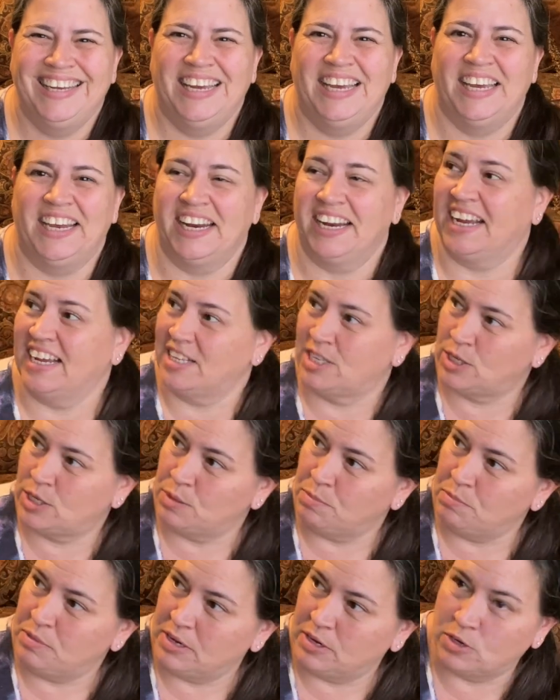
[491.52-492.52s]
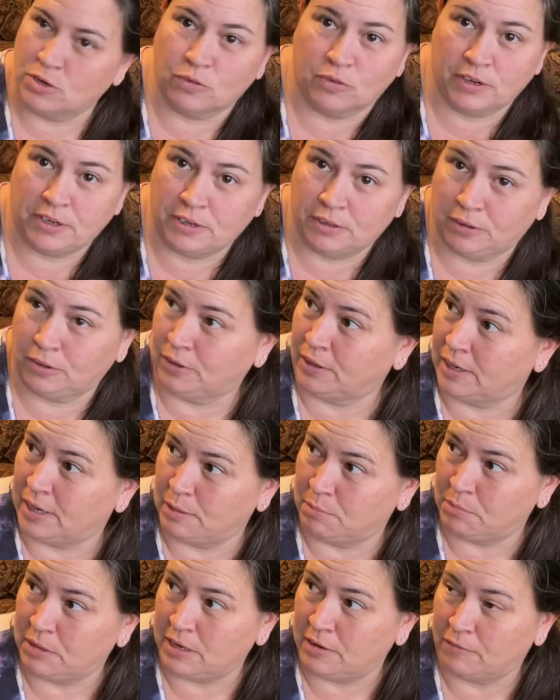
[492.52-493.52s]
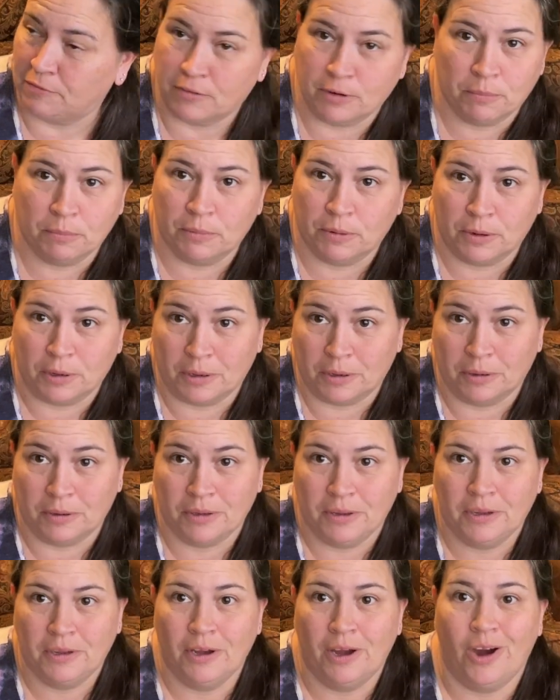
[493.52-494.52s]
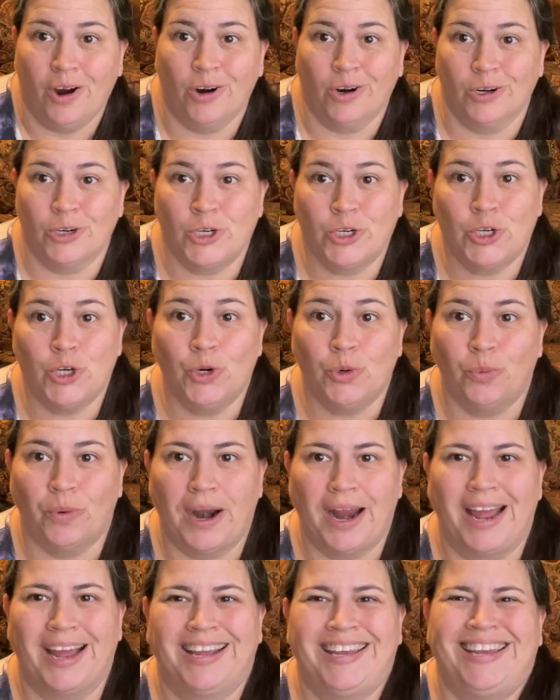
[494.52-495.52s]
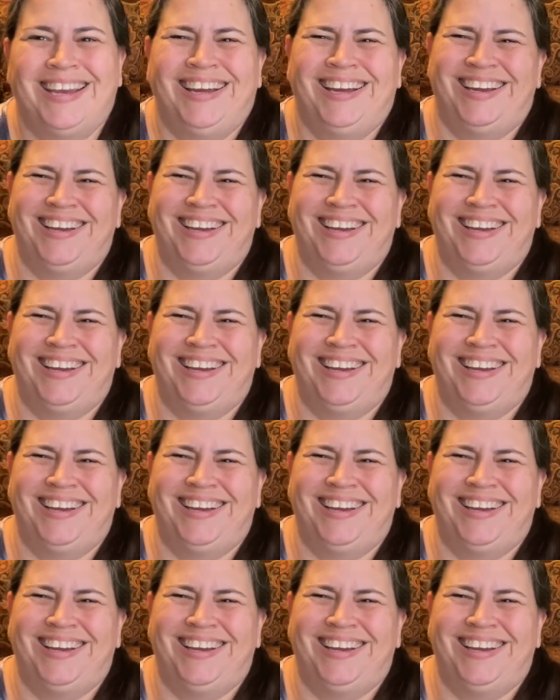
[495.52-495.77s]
And I got Cement over here looking at me from uh, our shoe rack.